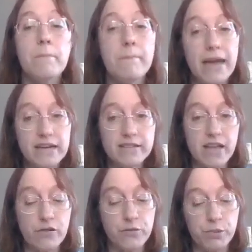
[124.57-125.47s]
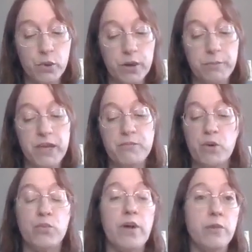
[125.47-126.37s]
Many self-employed
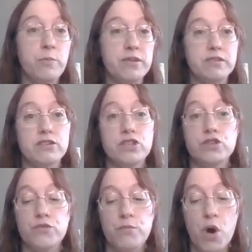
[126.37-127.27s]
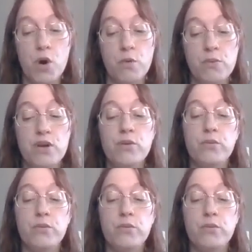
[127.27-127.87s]
people run their businesses from home,